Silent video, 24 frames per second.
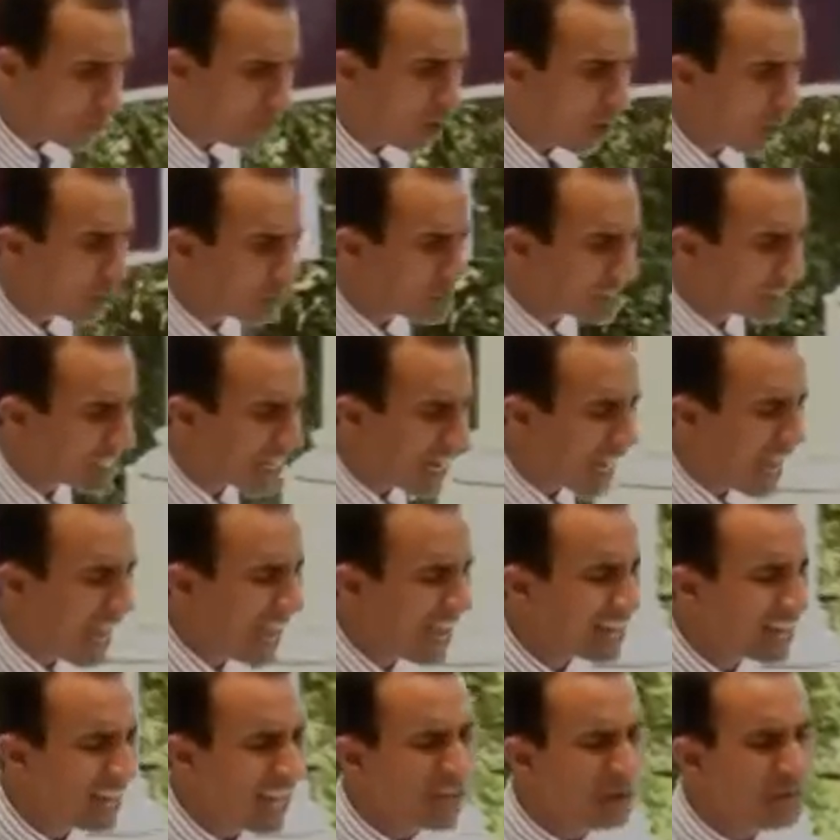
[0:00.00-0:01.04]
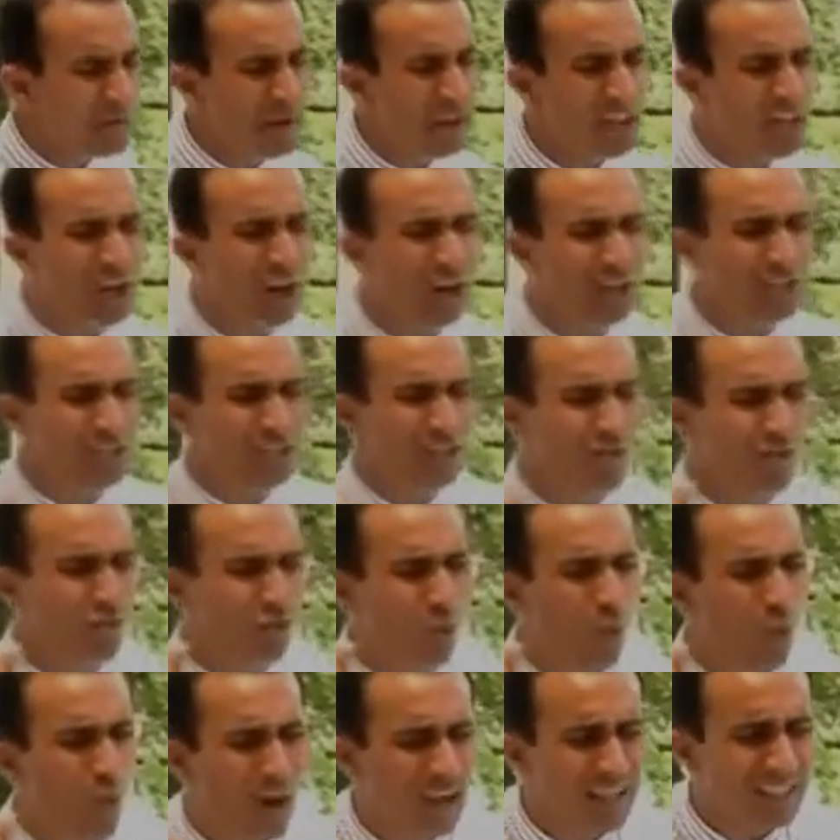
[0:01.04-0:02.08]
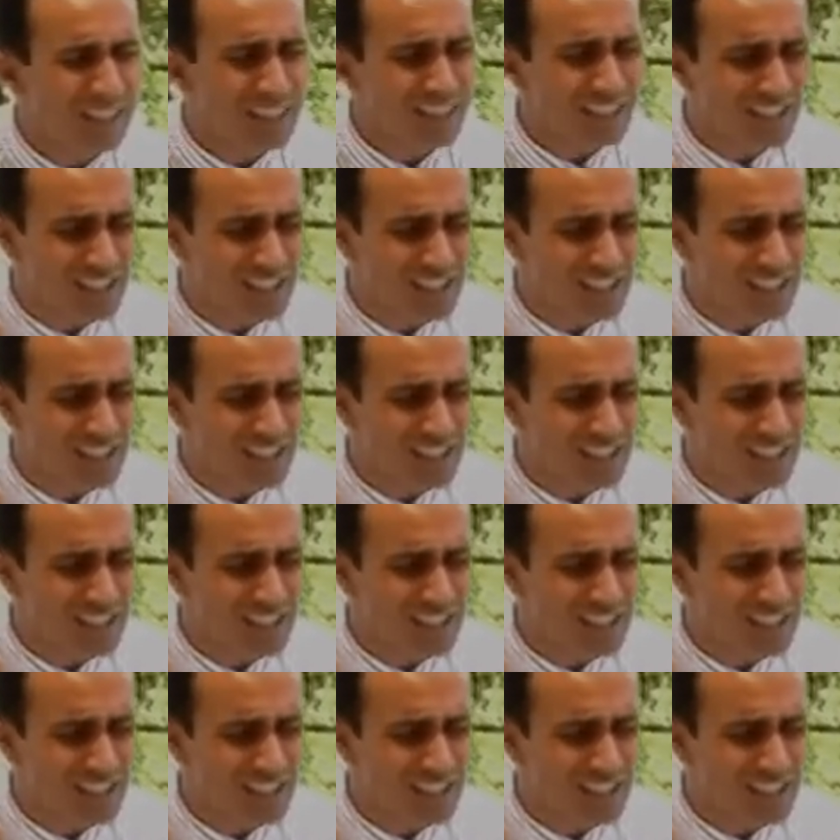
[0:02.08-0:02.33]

promised land, and because of one